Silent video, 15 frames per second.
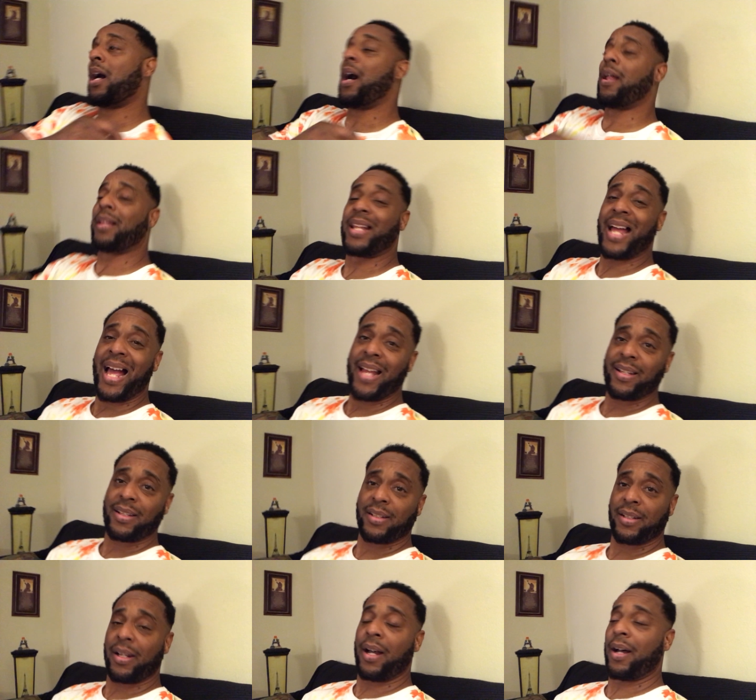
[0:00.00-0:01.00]
a lot
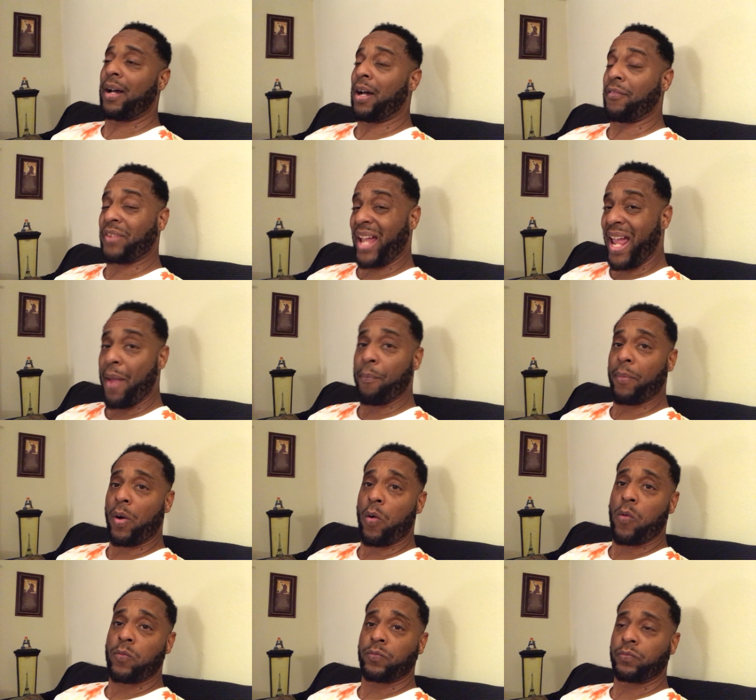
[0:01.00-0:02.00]
of ham
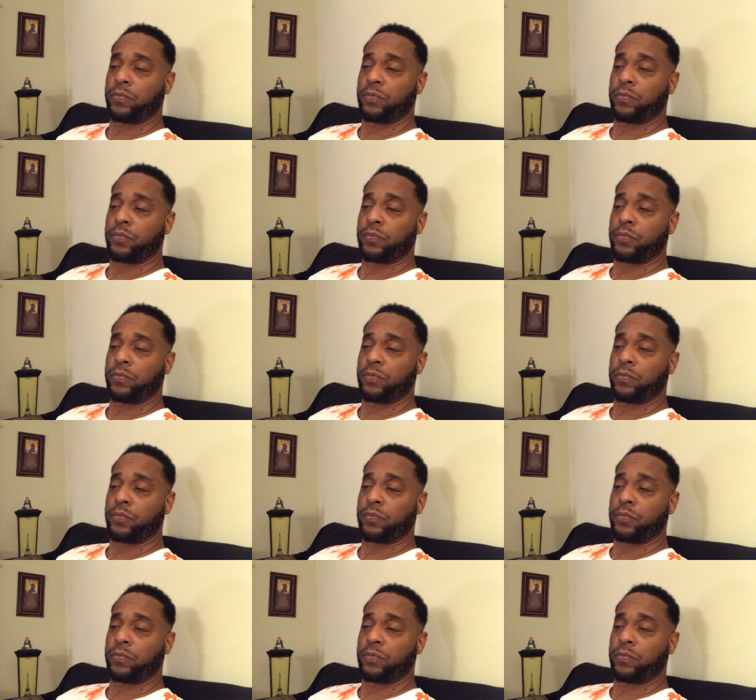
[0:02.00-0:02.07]
bone.